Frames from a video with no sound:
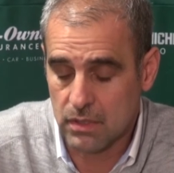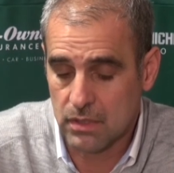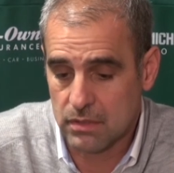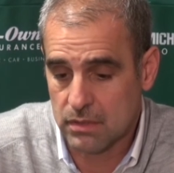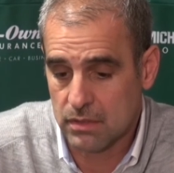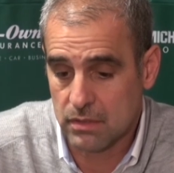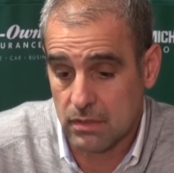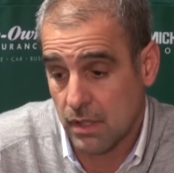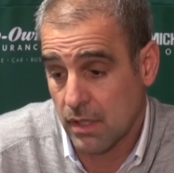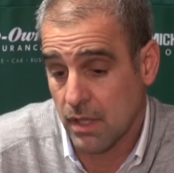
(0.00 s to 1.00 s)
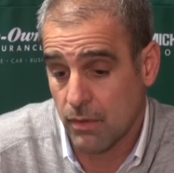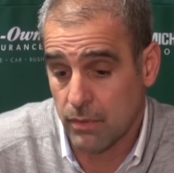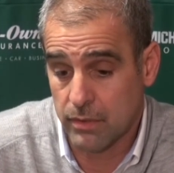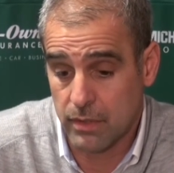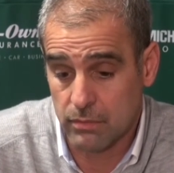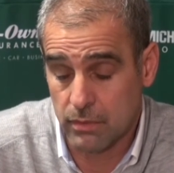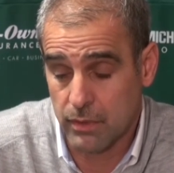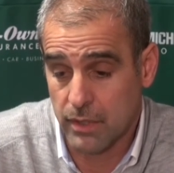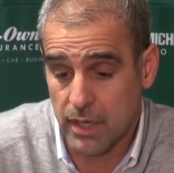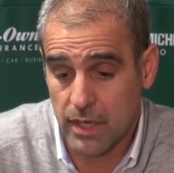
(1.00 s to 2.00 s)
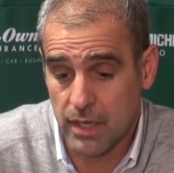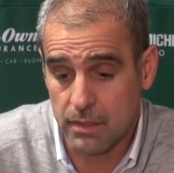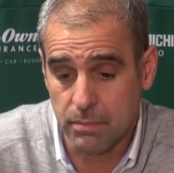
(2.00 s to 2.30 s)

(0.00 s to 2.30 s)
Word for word: I thought we were we were in it,